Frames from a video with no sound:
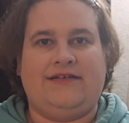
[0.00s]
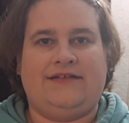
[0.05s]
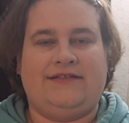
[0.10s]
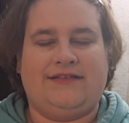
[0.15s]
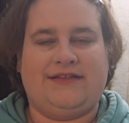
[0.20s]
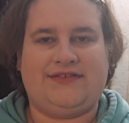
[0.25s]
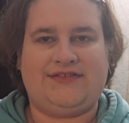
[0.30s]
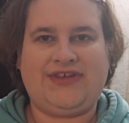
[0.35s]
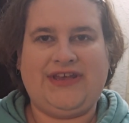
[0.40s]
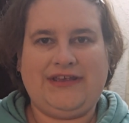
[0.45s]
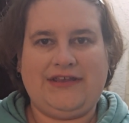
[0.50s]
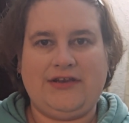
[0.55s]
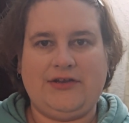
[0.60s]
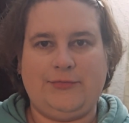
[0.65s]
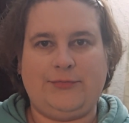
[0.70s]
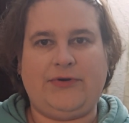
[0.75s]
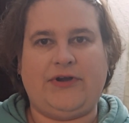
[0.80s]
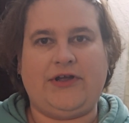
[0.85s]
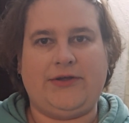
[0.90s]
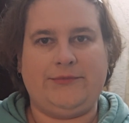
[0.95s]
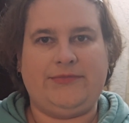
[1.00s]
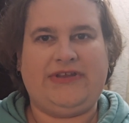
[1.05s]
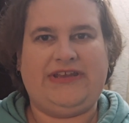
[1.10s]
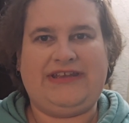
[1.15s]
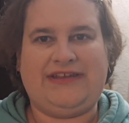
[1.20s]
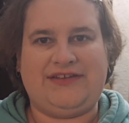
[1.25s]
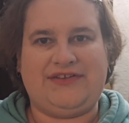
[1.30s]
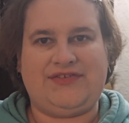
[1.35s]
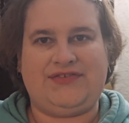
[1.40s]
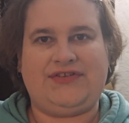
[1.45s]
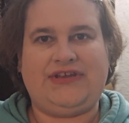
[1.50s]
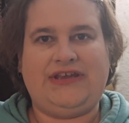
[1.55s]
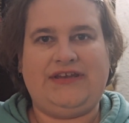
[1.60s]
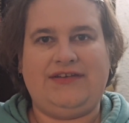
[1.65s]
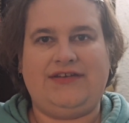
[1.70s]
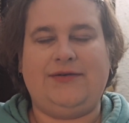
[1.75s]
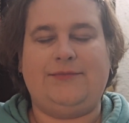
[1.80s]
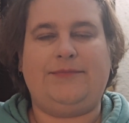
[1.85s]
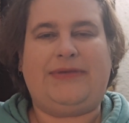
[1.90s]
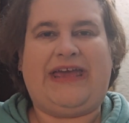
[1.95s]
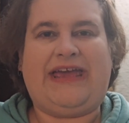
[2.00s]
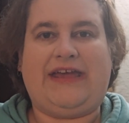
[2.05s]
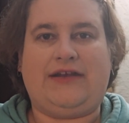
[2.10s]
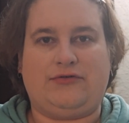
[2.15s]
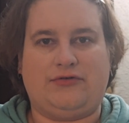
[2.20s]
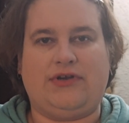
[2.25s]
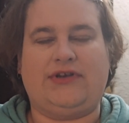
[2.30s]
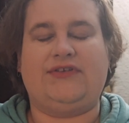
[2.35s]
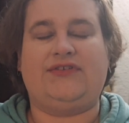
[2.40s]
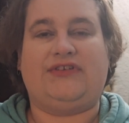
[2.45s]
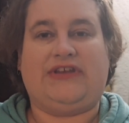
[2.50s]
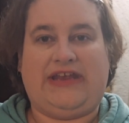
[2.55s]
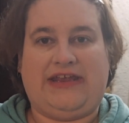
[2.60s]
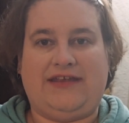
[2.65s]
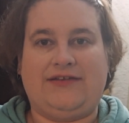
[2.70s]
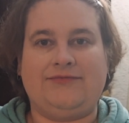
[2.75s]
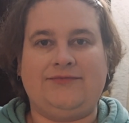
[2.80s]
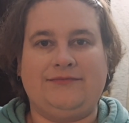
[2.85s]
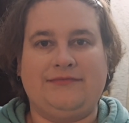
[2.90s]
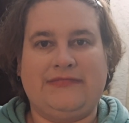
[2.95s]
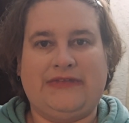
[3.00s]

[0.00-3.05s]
The second prompt is St. Patrick's Day.